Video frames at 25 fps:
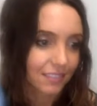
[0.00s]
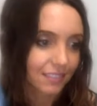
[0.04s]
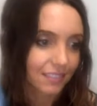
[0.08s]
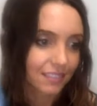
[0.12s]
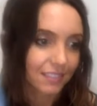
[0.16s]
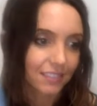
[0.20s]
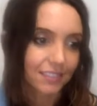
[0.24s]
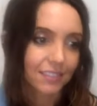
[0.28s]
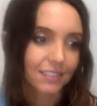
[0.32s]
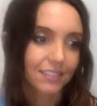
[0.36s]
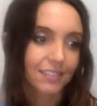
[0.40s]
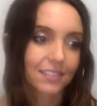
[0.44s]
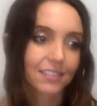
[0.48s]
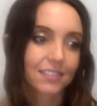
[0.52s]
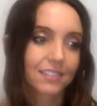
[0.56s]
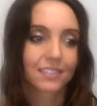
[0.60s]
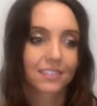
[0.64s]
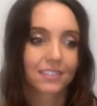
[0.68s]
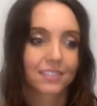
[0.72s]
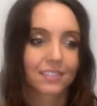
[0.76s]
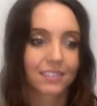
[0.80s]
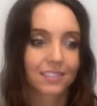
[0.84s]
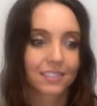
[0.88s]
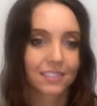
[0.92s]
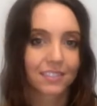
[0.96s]

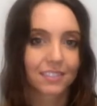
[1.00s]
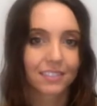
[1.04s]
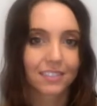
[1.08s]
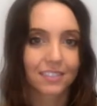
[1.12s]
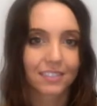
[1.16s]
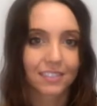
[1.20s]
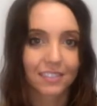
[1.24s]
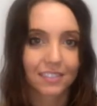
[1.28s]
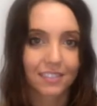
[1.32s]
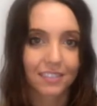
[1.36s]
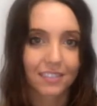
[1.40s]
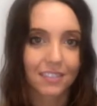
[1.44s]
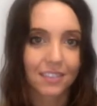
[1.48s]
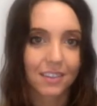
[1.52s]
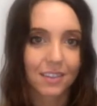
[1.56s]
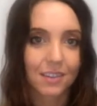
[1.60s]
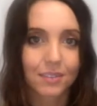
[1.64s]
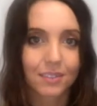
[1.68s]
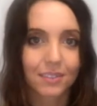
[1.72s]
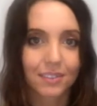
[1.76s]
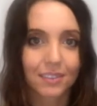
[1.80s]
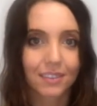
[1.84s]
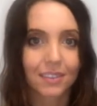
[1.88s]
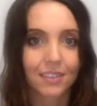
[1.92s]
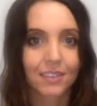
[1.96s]

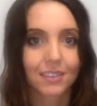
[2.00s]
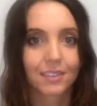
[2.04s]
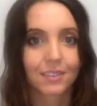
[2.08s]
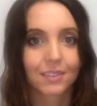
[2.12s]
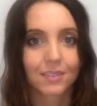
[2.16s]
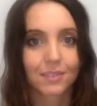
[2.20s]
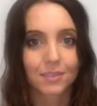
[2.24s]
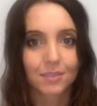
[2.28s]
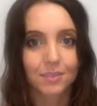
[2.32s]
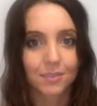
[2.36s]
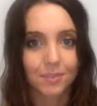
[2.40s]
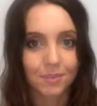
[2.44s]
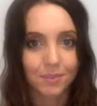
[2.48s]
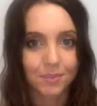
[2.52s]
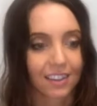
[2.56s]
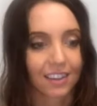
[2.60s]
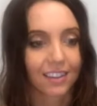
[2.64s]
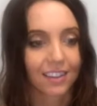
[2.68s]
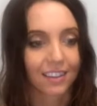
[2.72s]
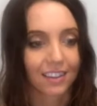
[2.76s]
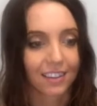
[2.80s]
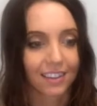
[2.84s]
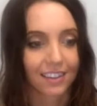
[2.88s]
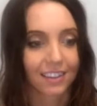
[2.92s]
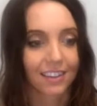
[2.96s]

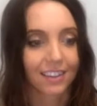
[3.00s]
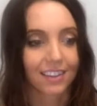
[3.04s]
(not speaking)